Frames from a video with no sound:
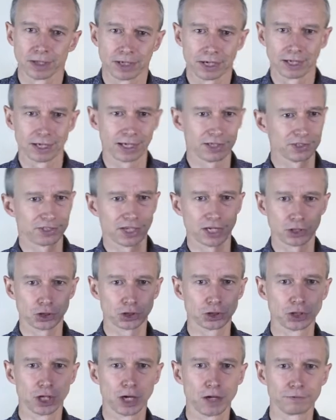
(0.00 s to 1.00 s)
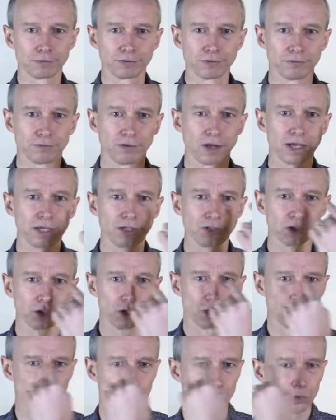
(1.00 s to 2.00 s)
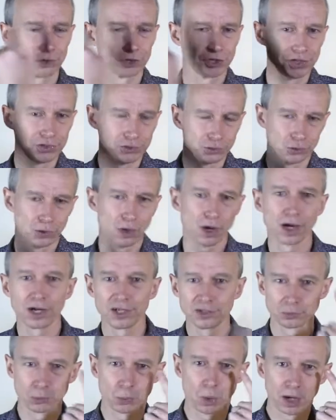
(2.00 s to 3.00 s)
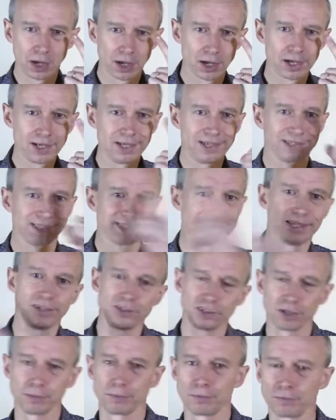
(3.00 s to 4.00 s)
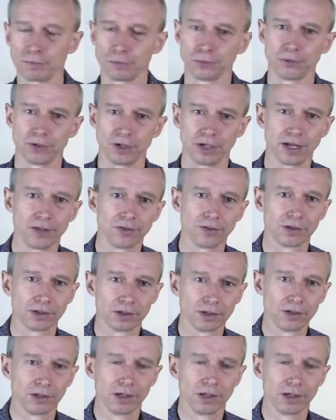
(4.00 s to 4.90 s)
And as that shaft of light crosses your eyes, one eye sees it before the other.